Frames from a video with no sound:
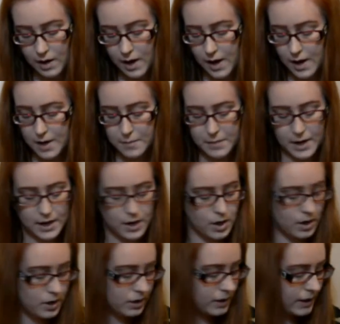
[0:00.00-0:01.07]
um, and
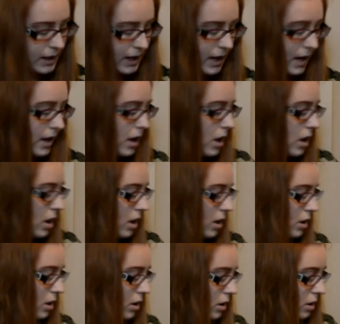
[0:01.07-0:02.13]
currently
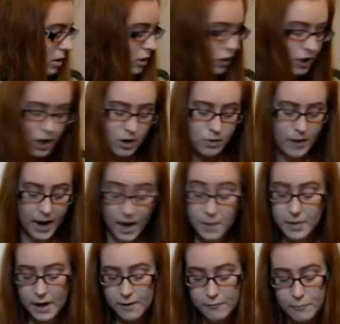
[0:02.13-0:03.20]
Joe and
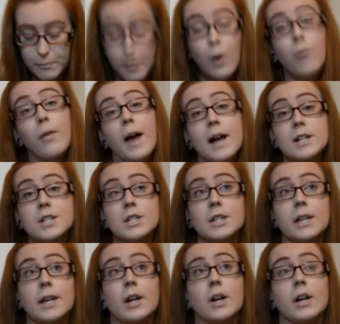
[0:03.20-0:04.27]
Bev both
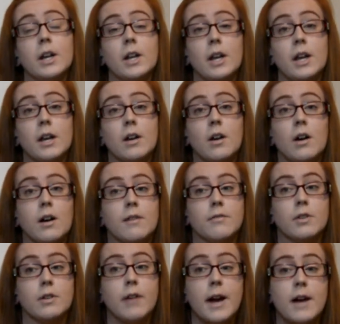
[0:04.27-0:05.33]
actually are eating off
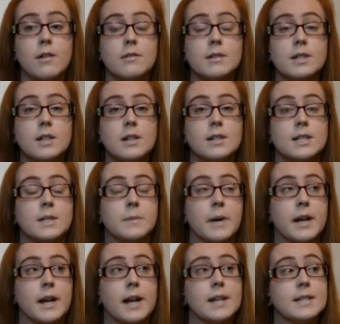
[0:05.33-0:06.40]
the ground,
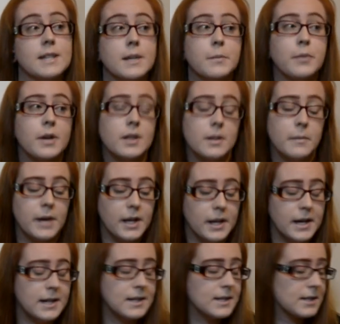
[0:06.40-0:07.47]
despite I did bring them hay
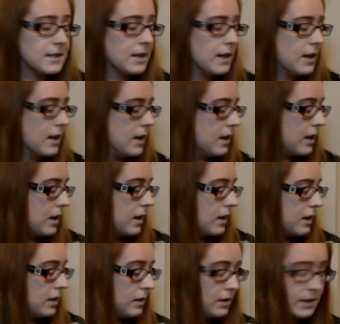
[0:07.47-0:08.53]
nets.
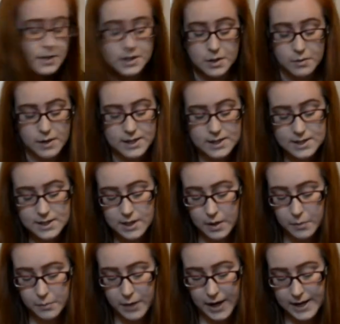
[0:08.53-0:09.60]
These new ones,
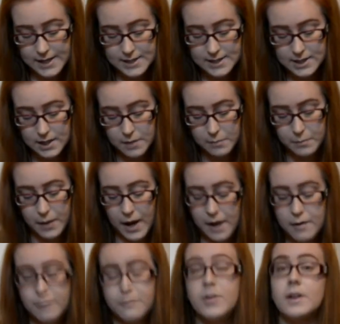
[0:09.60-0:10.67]
but
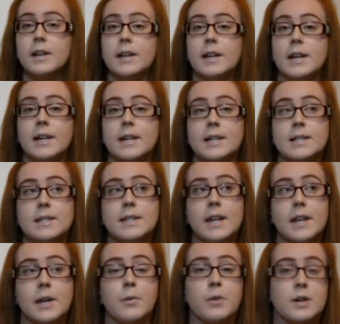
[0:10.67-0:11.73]
Bev is
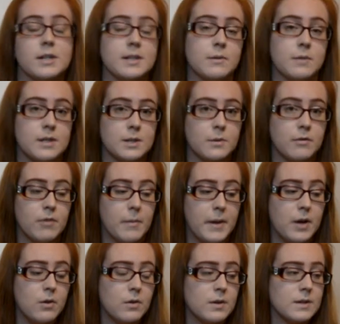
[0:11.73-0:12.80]
getting worse and worse with ripping
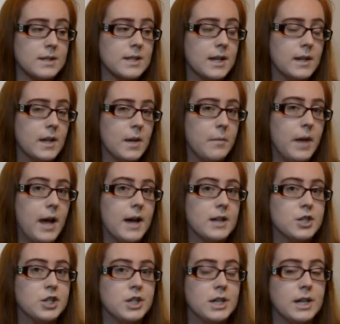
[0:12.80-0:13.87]
holes in them, and
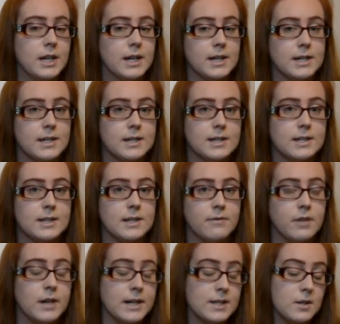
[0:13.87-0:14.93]
she is, if
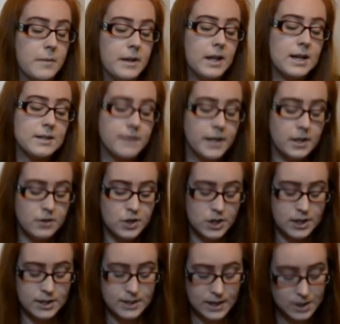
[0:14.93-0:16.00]
you guys saw my last video, she
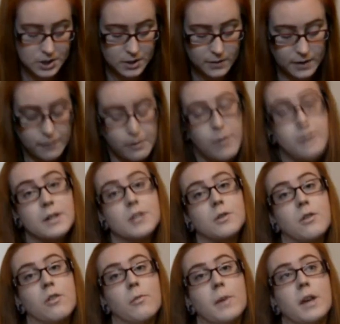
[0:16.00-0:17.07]
is actually going a few hours
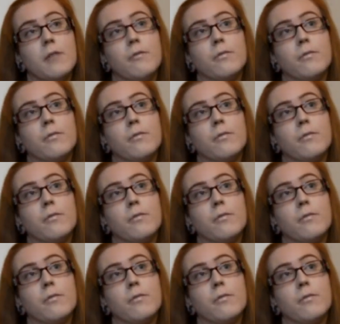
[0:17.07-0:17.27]
north of me